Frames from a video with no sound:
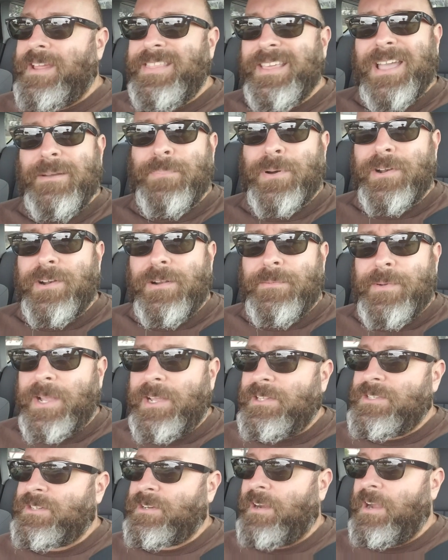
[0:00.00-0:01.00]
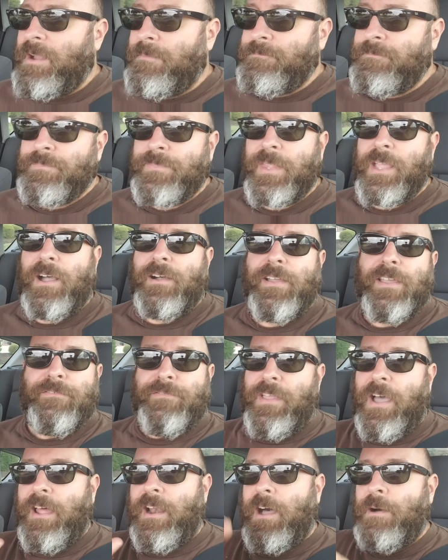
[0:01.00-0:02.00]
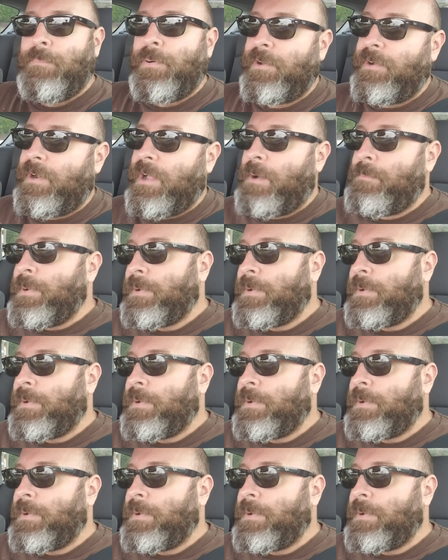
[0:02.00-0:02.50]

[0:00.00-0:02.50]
I think I put it on my Instagram. If not, I'll put it up.